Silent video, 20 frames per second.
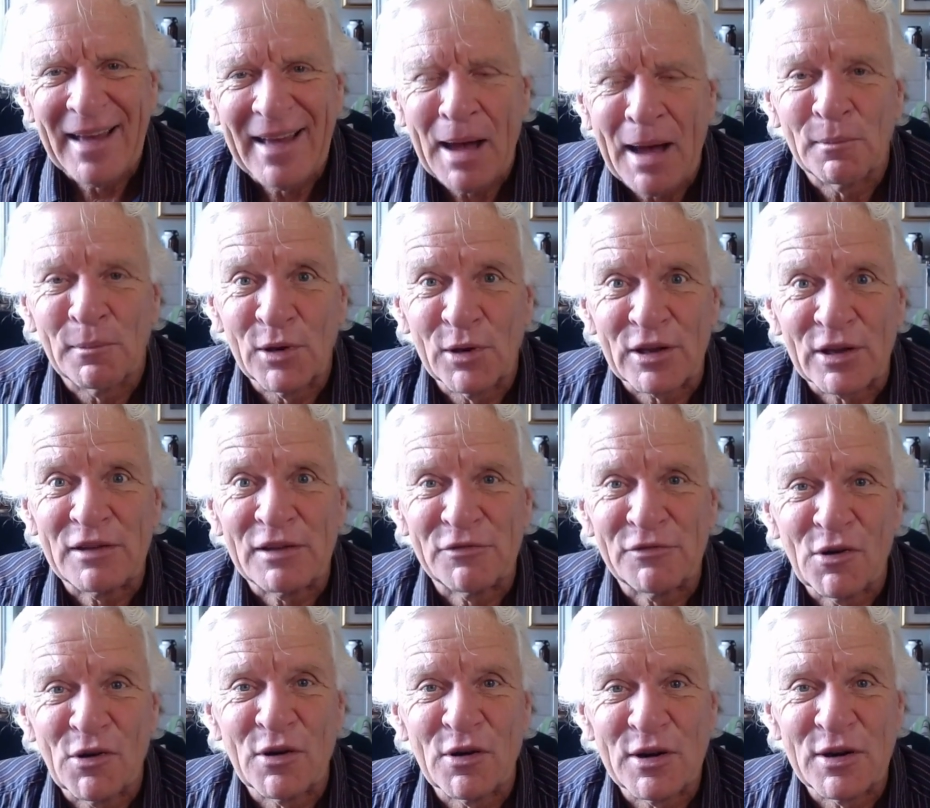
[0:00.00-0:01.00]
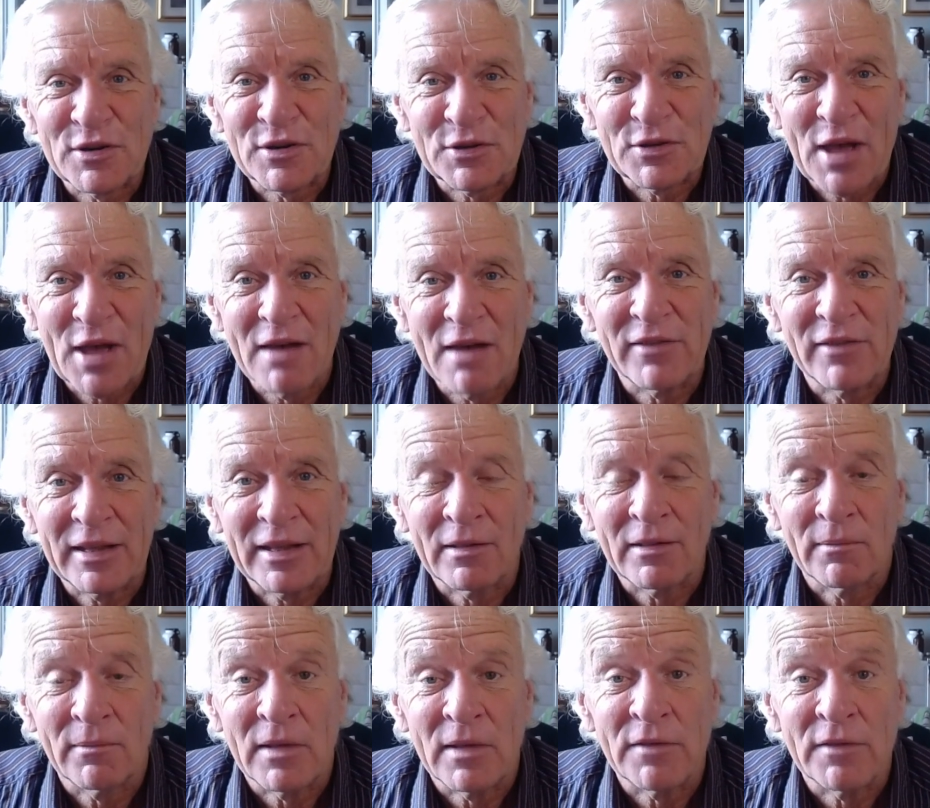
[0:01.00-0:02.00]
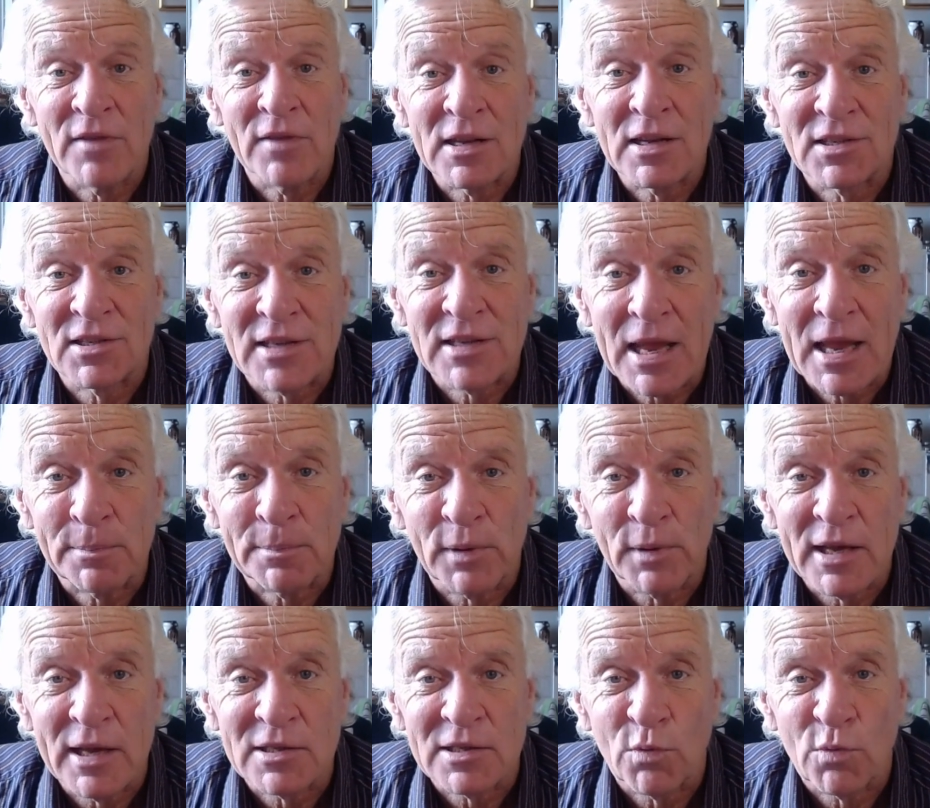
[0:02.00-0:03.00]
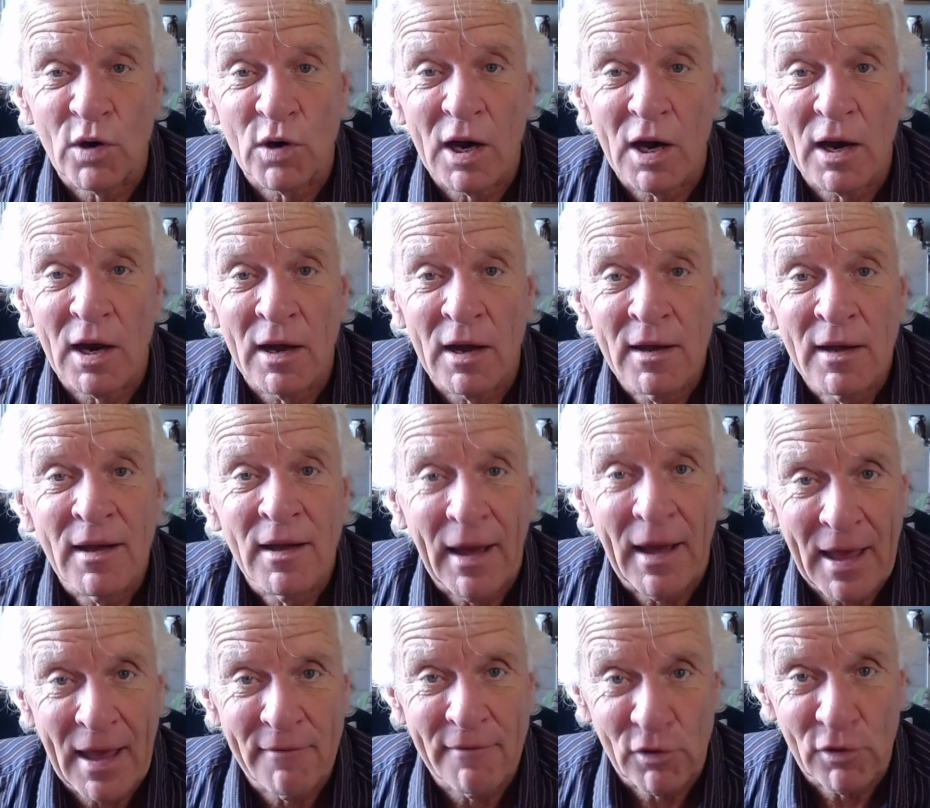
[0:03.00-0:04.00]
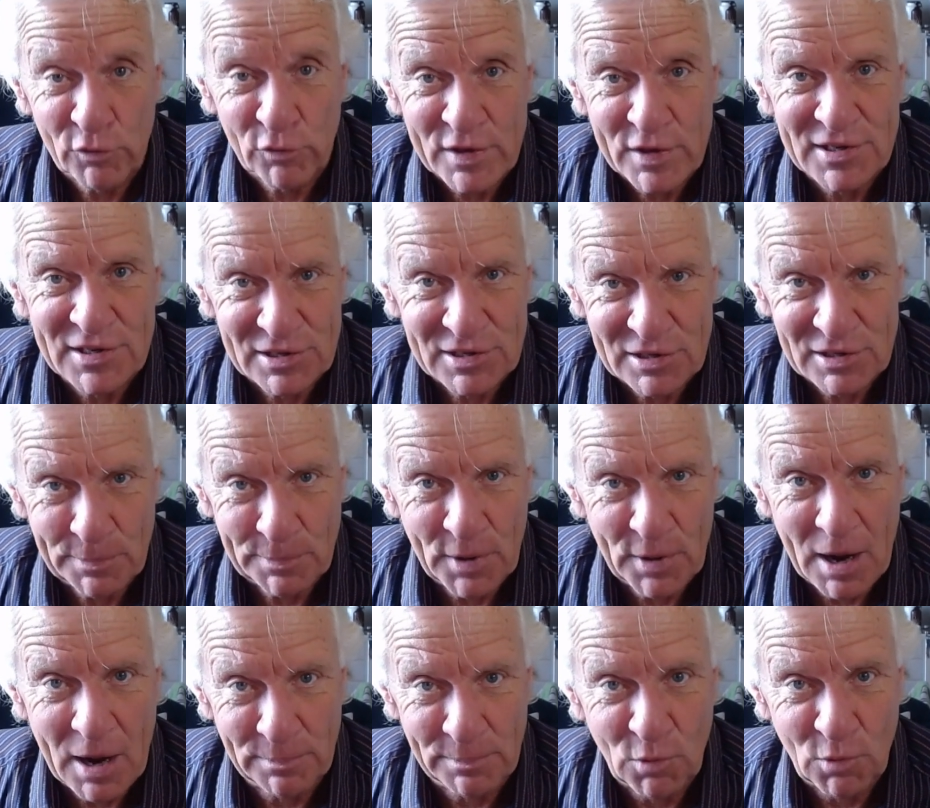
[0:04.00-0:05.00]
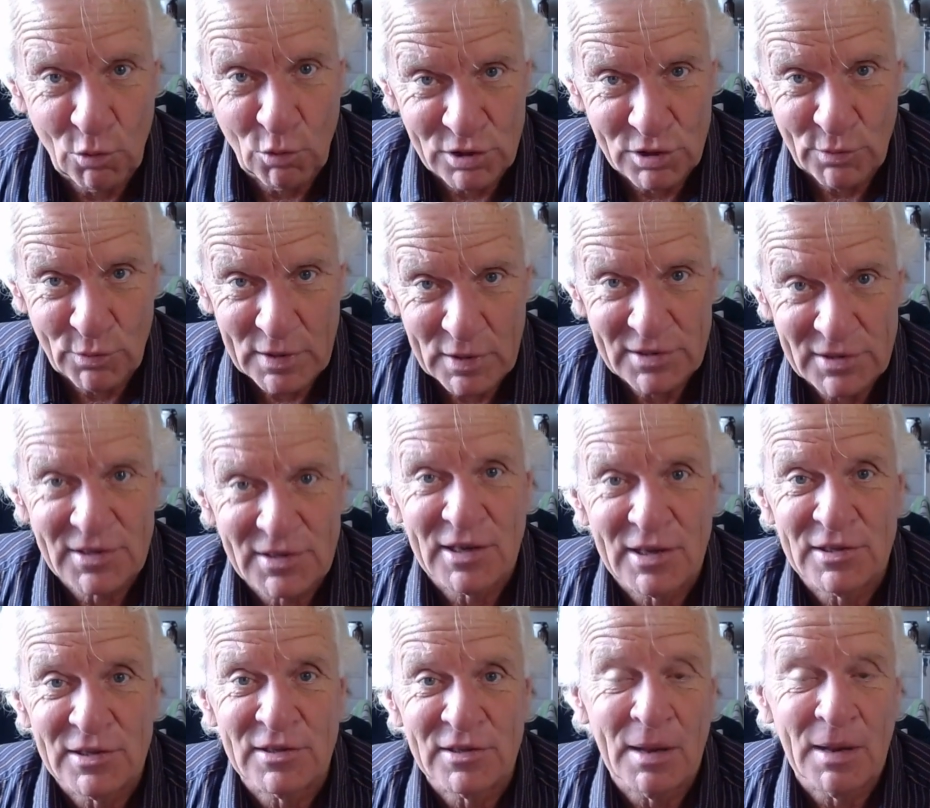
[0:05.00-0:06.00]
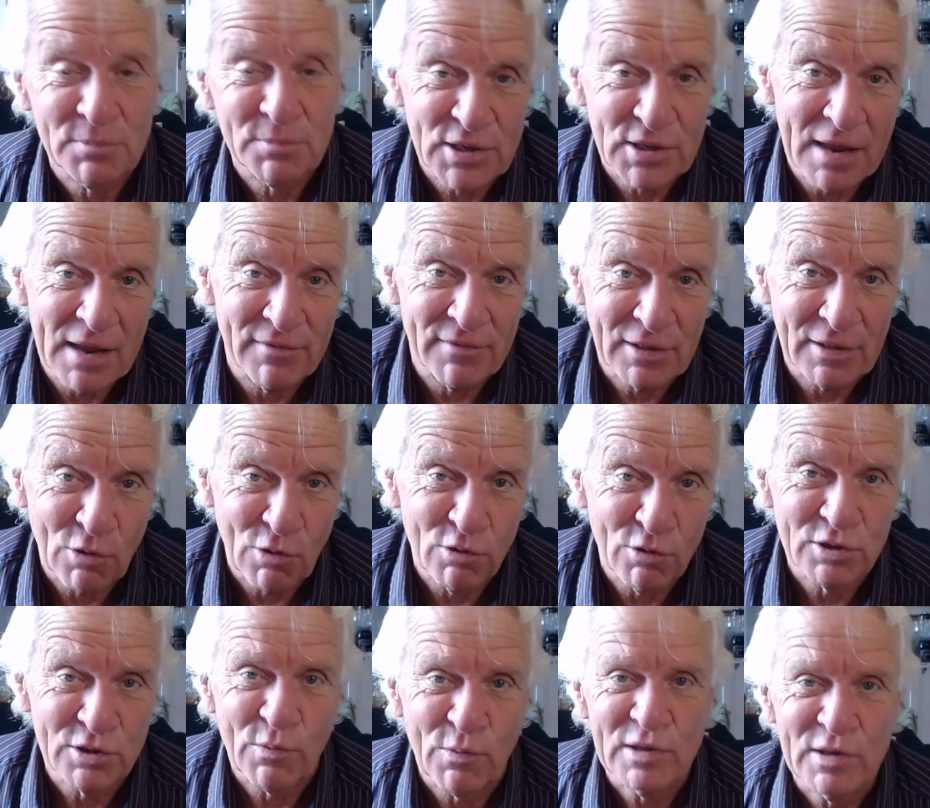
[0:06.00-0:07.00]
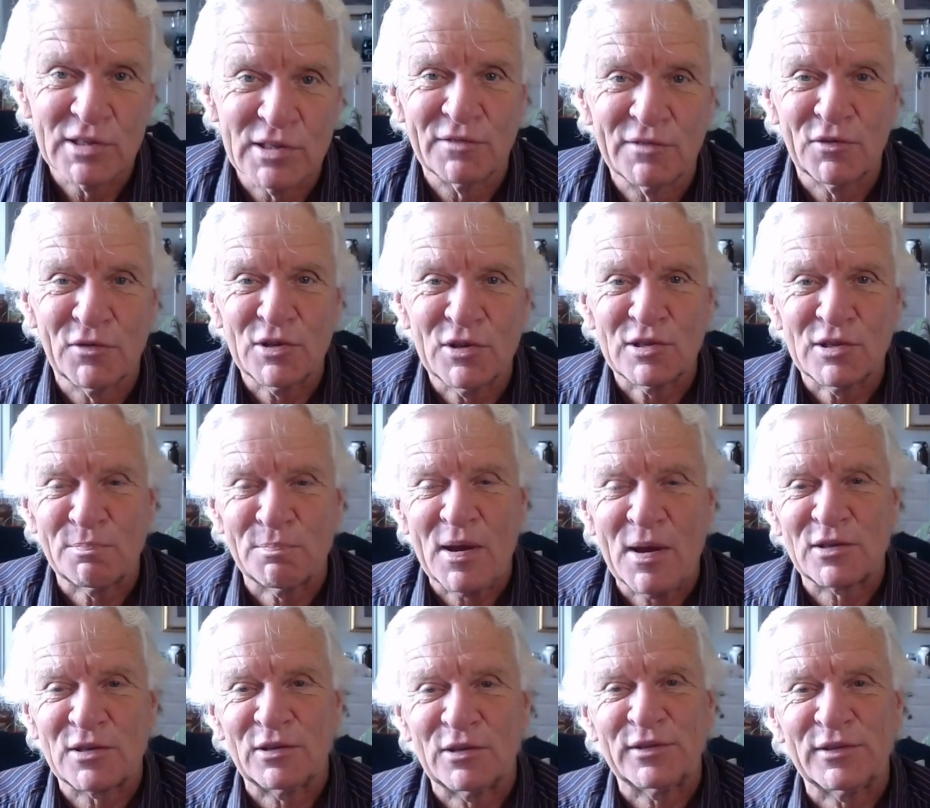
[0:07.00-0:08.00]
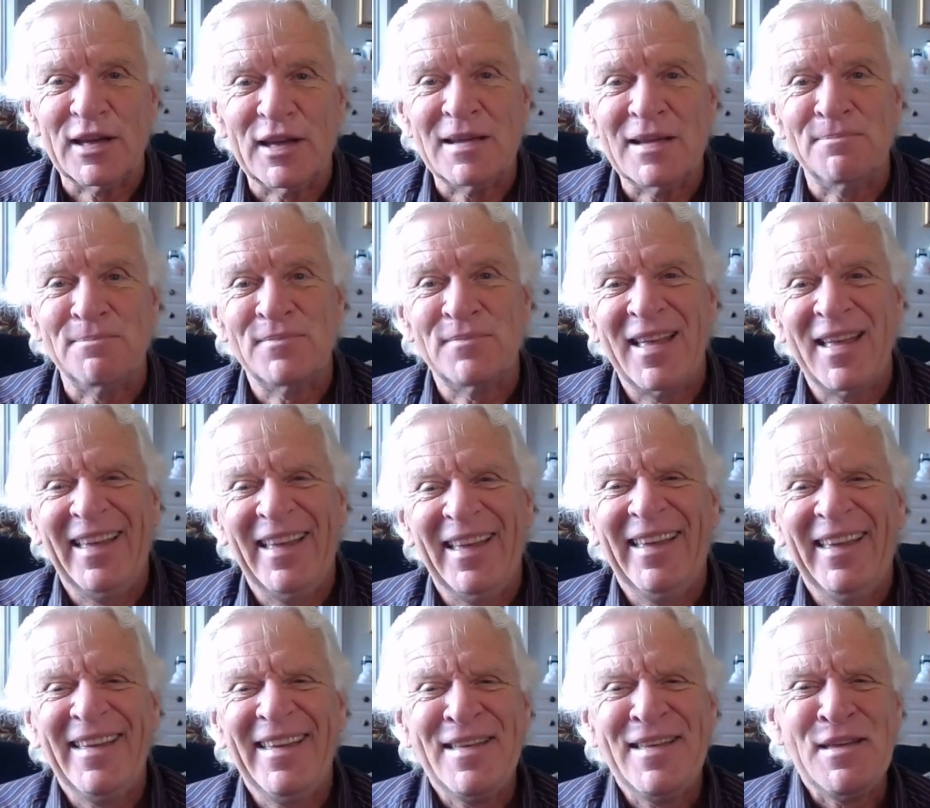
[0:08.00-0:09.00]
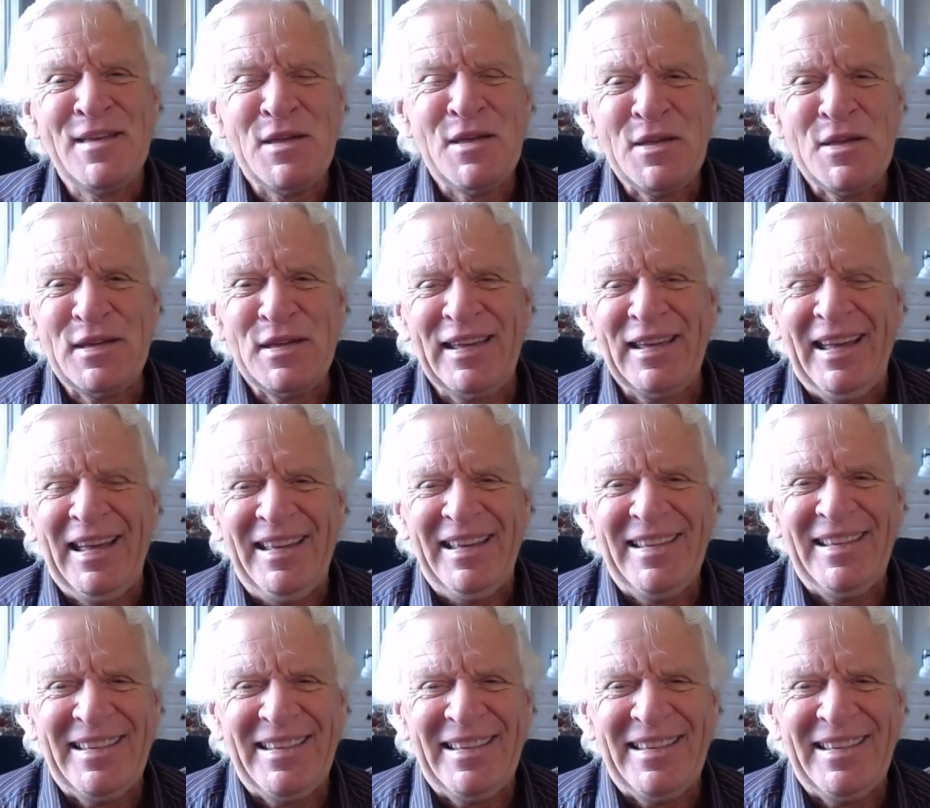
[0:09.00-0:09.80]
I'm looking forward to having events take place where I have a reason to pop those ones, because I'm saving those ones for the special time.